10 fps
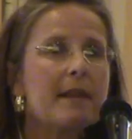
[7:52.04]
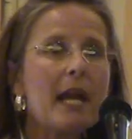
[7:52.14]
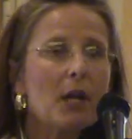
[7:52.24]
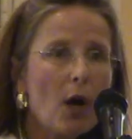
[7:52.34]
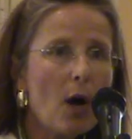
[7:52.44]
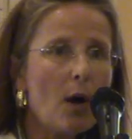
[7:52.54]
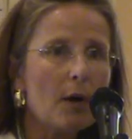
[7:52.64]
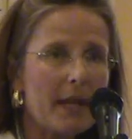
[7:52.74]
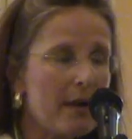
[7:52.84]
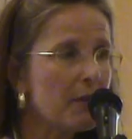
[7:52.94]
They
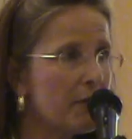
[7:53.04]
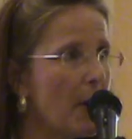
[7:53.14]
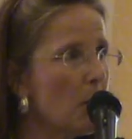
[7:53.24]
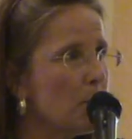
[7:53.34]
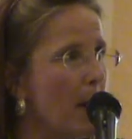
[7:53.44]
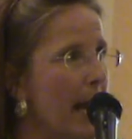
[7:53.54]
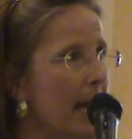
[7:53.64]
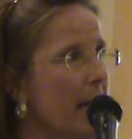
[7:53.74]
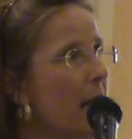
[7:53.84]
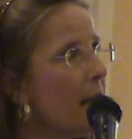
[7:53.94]
call. They have a phone
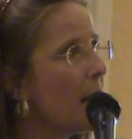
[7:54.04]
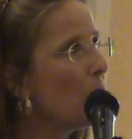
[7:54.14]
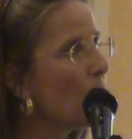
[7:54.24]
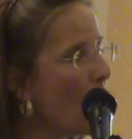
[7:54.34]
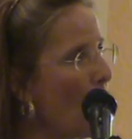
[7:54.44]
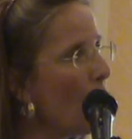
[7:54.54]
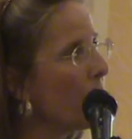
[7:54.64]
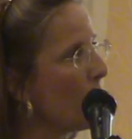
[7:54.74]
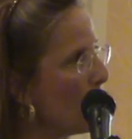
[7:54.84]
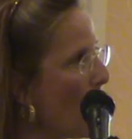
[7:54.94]
bank. They will
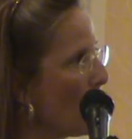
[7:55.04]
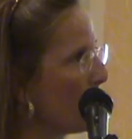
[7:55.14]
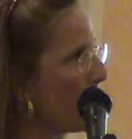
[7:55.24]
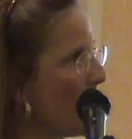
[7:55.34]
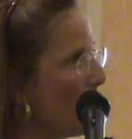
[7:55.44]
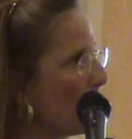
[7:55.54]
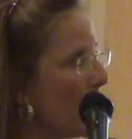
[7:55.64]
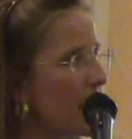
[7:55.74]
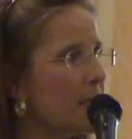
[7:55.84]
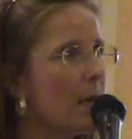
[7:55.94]
call the apartment
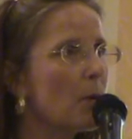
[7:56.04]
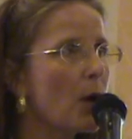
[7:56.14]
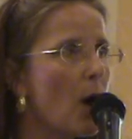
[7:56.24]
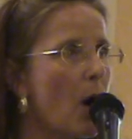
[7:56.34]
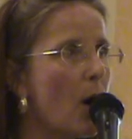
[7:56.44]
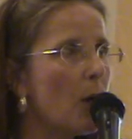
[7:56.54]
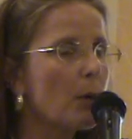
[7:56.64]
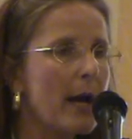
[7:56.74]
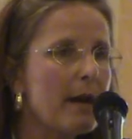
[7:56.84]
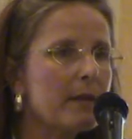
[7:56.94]
complex. They will call
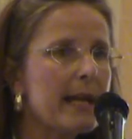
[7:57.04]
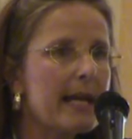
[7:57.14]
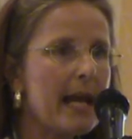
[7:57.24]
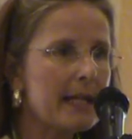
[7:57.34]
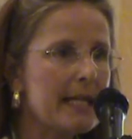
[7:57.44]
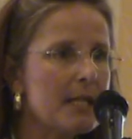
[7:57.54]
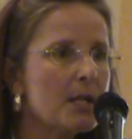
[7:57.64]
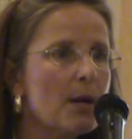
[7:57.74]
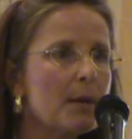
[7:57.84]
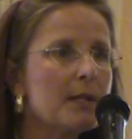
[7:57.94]
wherever they need
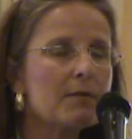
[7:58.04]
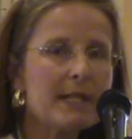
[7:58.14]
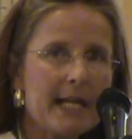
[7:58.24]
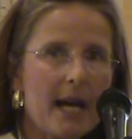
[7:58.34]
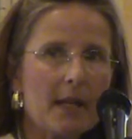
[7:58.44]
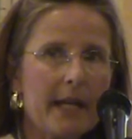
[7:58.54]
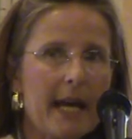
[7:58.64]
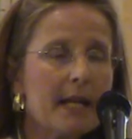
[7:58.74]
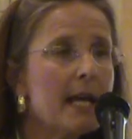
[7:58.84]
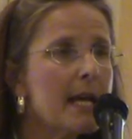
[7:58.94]
to go in to
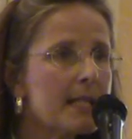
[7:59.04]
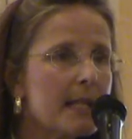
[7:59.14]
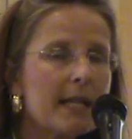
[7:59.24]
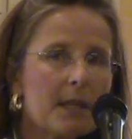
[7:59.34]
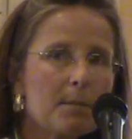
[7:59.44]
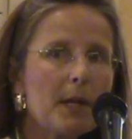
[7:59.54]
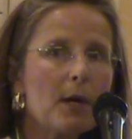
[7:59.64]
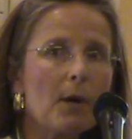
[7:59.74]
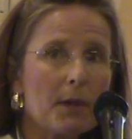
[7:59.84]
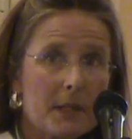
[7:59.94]
retaliate to let them know